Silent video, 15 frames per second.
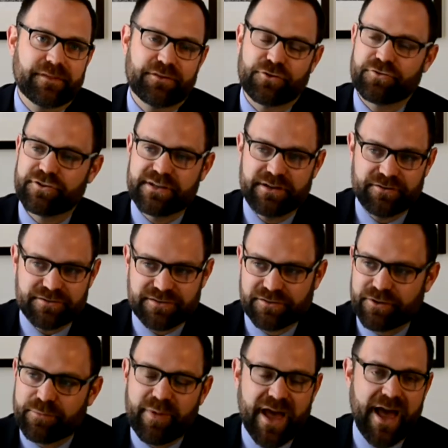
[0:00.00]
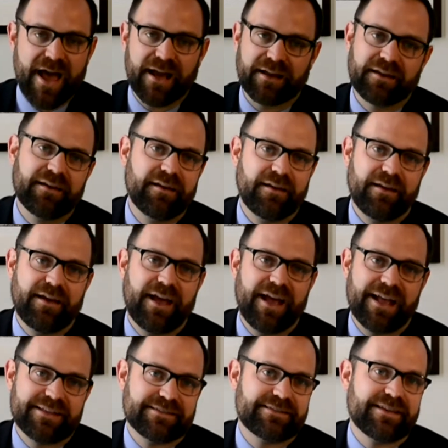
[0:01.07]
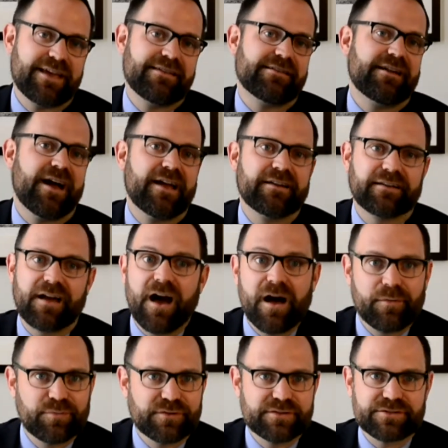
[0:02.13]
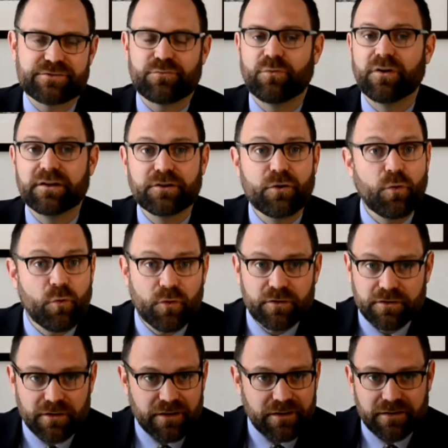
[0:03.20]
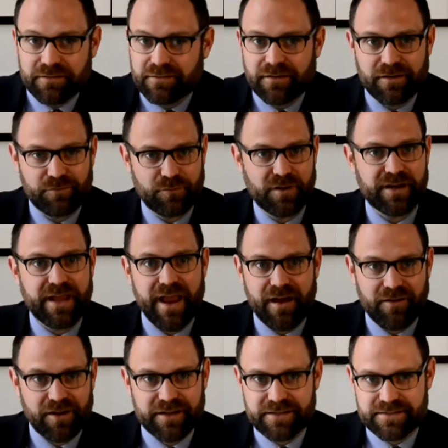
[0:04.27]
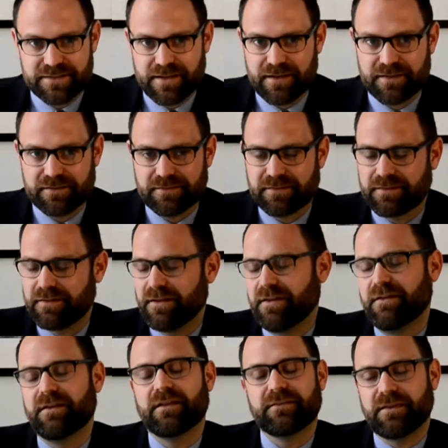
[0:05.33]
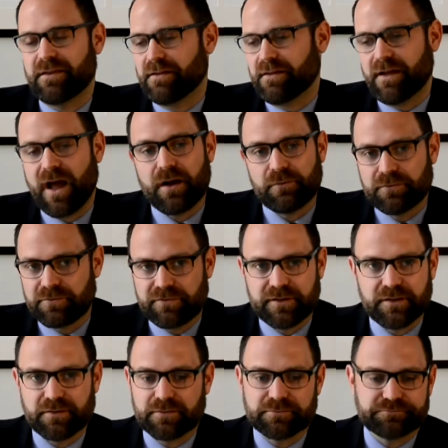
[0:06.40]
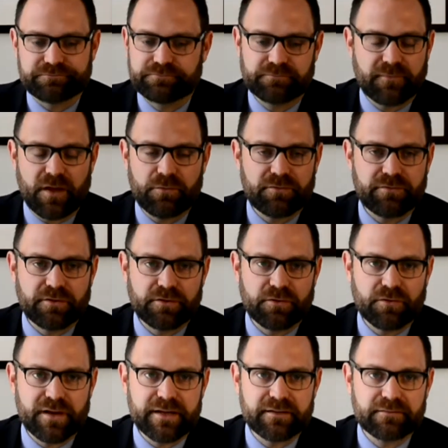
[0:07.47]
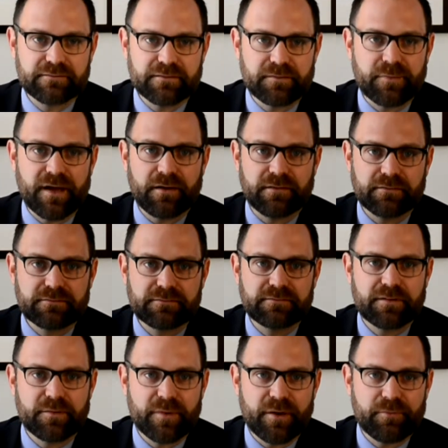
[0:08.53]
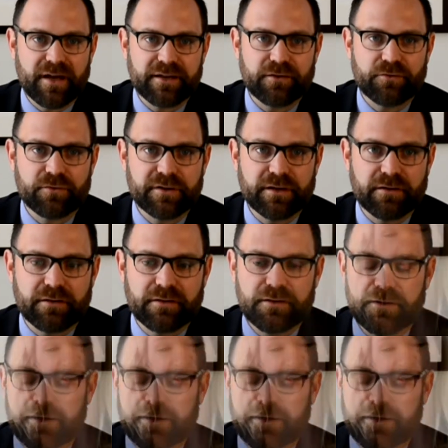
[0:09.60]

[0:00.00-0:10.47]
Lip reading: 30 years look back and say that I had accomplished 1/4 of what Eric has done, that I would feel great about my career.